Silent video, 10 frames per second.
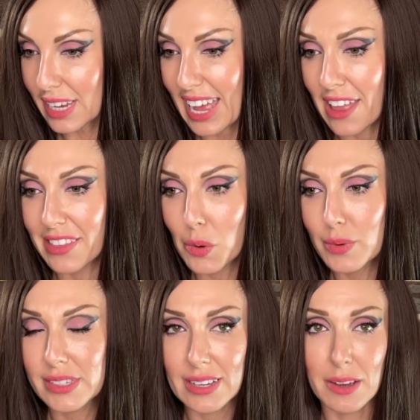and there
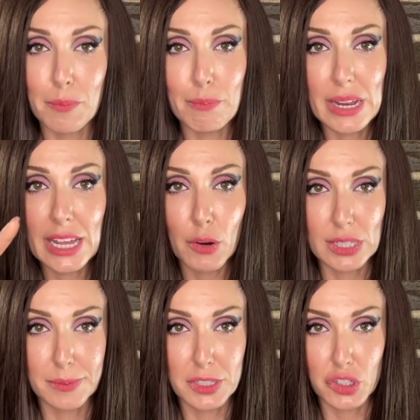was like a mini
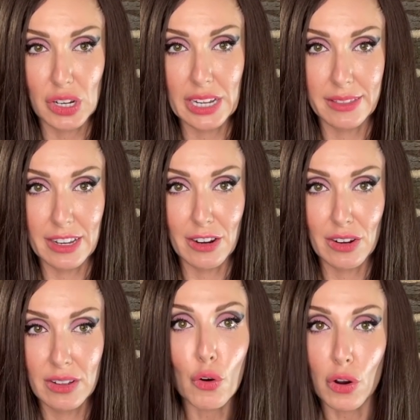Christmas tree in
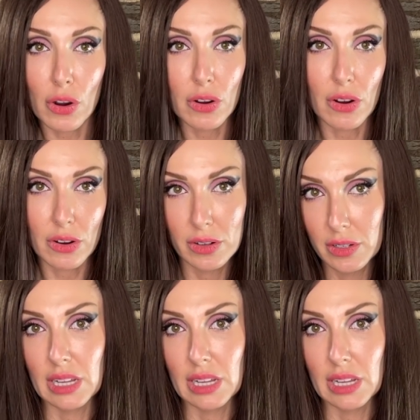there for her,